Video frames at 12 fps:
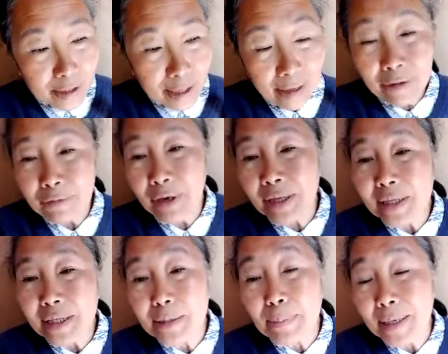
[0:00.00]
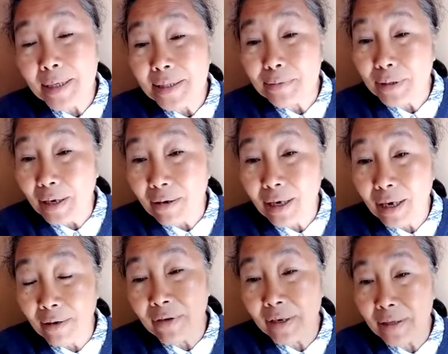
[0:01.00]
cannot run this place without
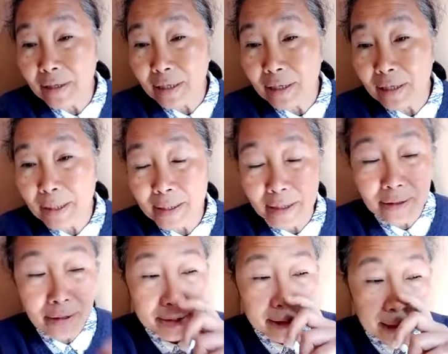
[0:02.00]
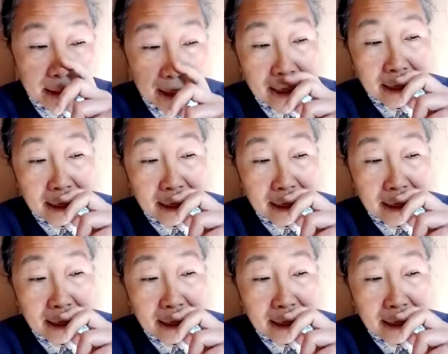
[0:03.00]
covering these basic costs.